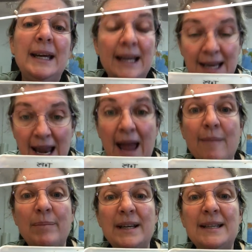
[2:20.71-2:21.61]
It
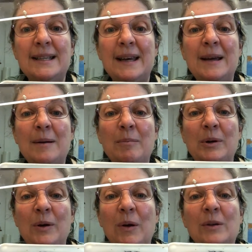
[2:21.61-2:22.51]
happens,
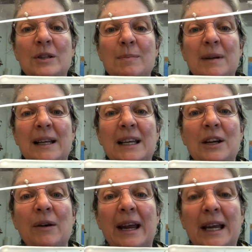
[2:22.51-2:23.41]
but ultimately
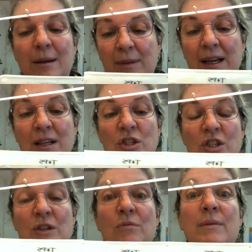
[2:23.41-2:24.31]
you're aiming
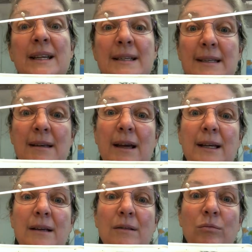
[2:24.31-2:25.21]
to recycle,